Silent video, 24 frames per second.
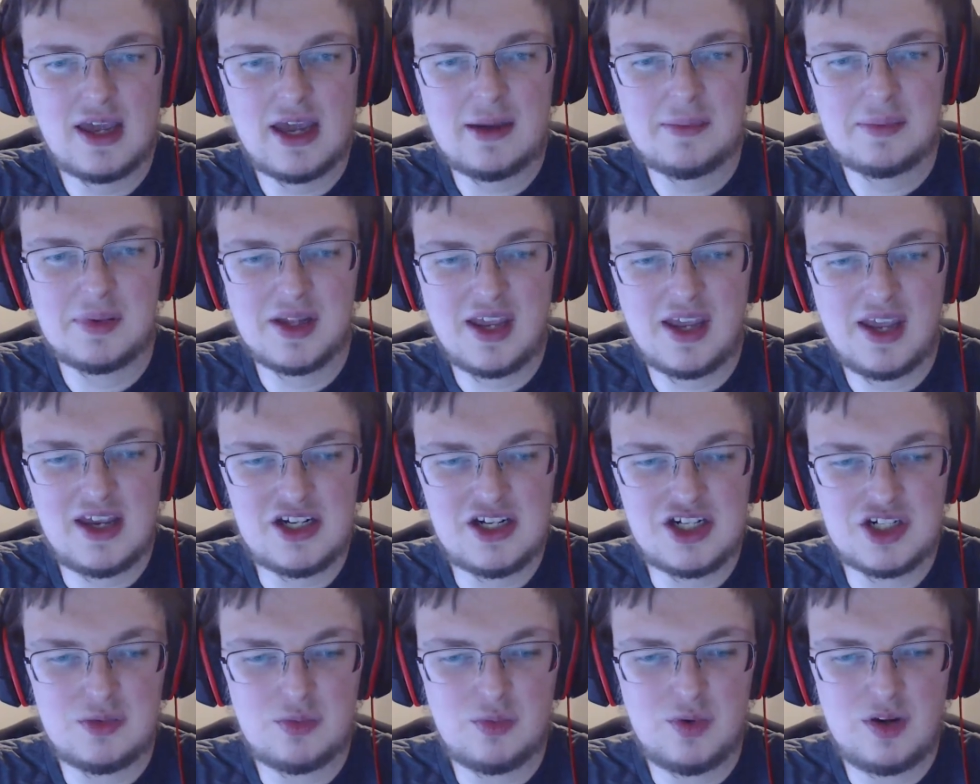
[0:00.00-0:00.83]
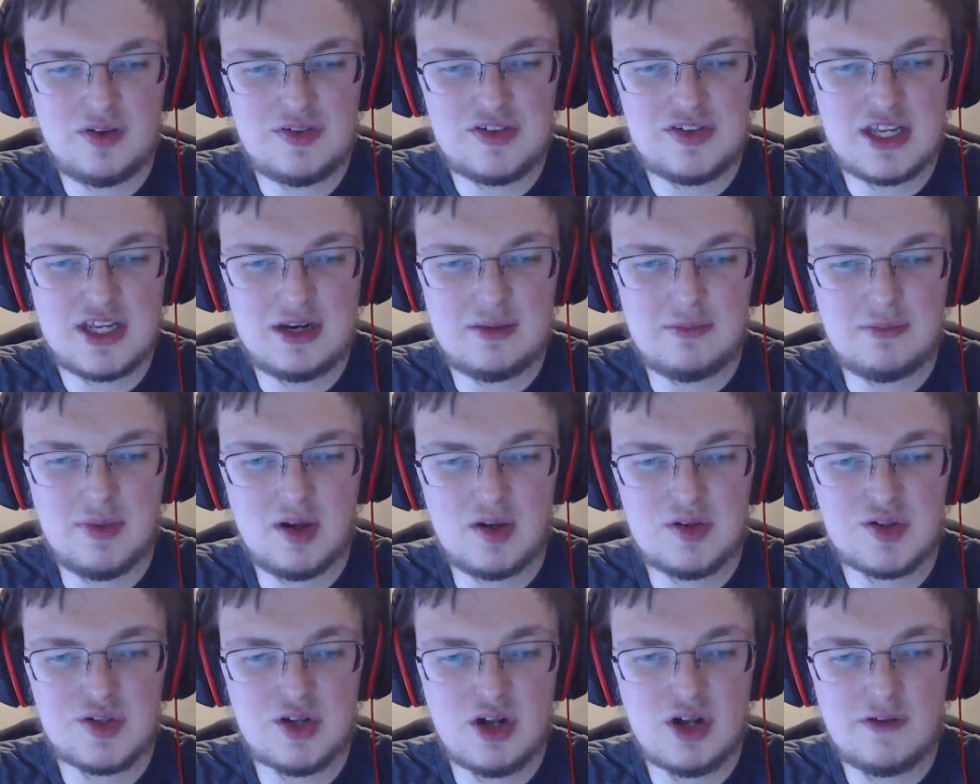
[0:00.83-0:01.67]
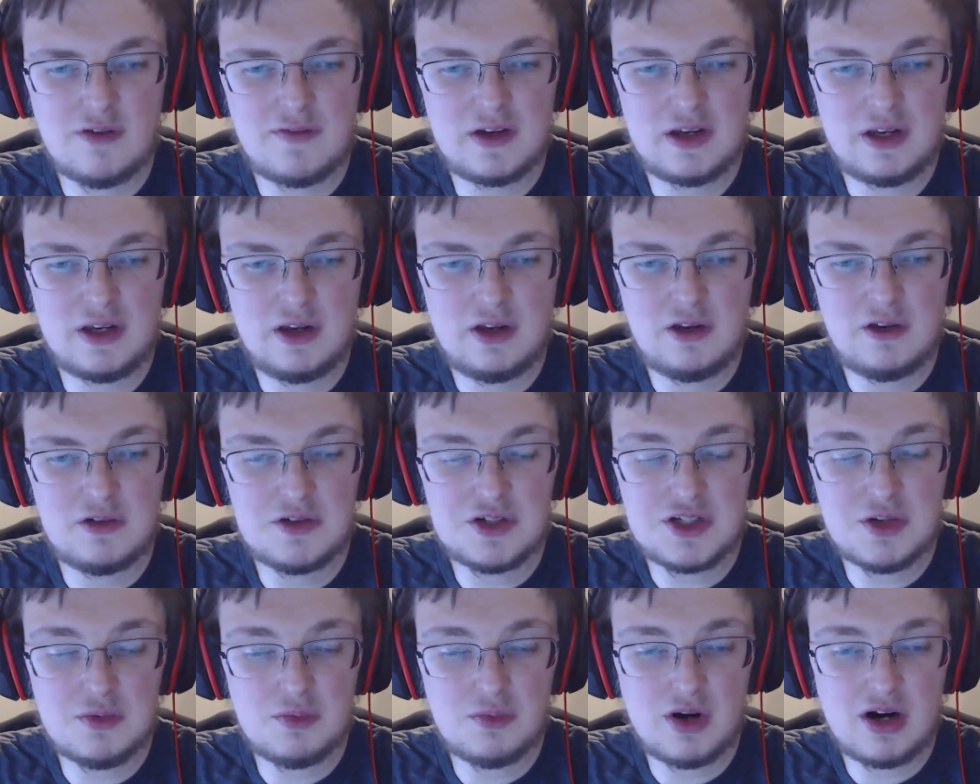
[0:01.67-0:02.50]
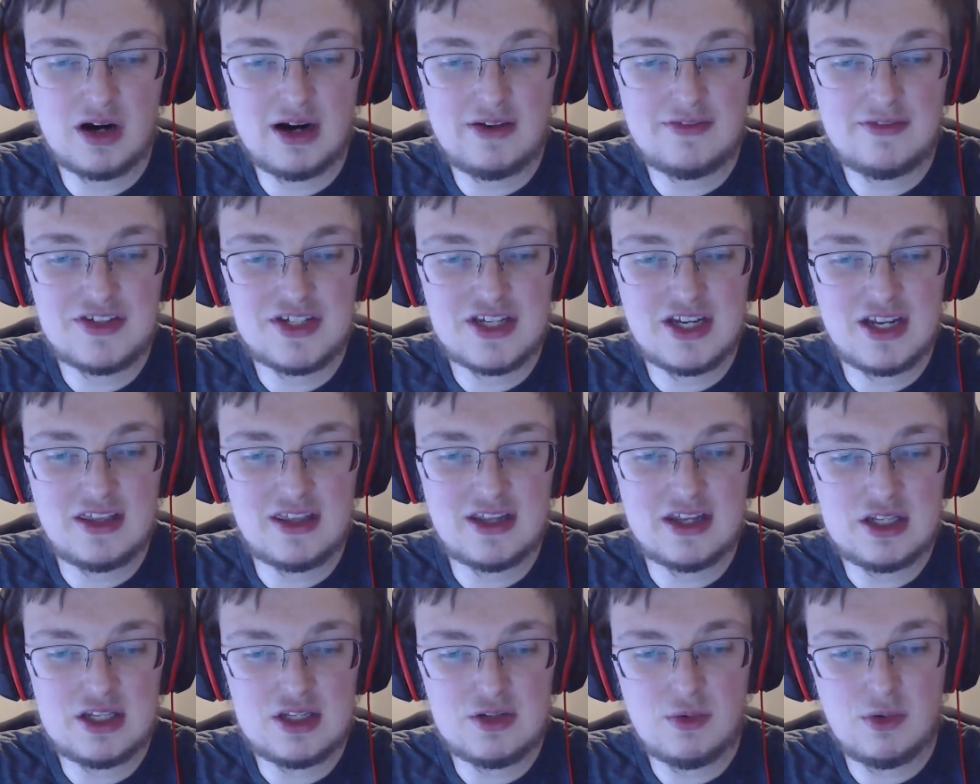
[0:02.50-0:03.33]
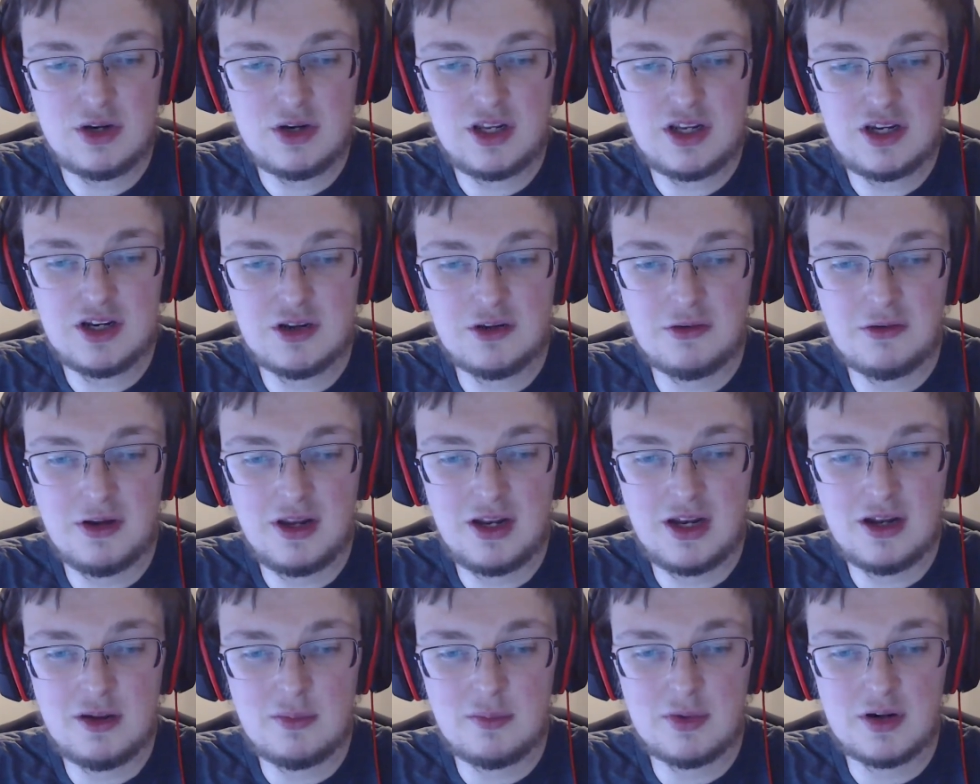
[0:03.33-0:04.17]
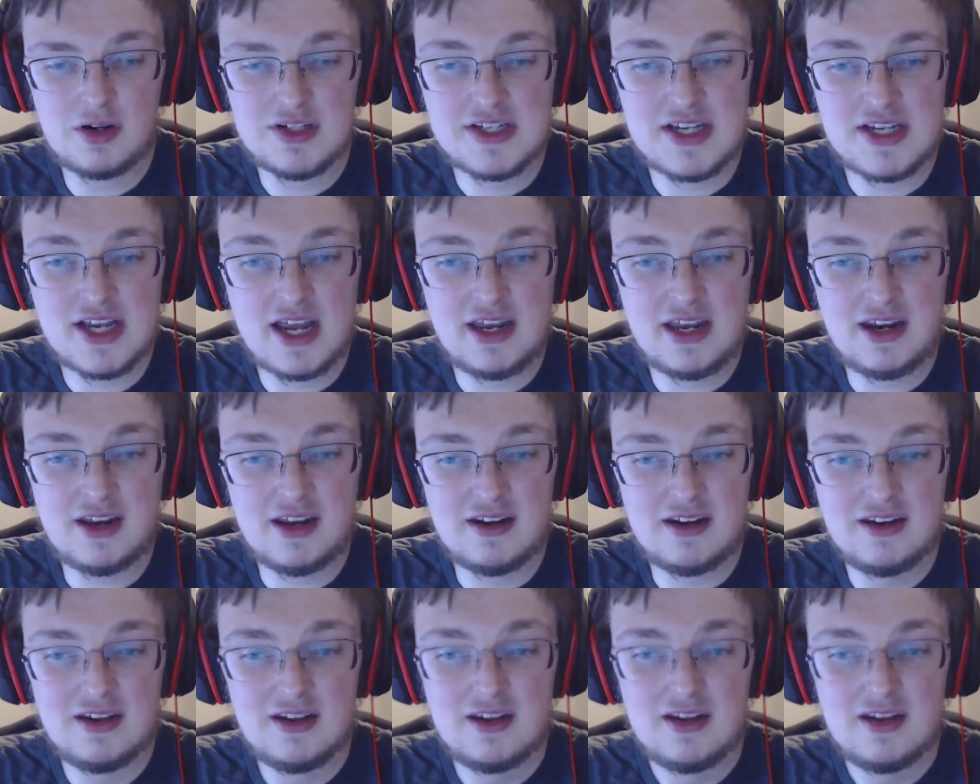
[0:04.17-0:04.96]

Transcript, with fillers: application we've seen it most often used and where I've seen that twenty degree number cited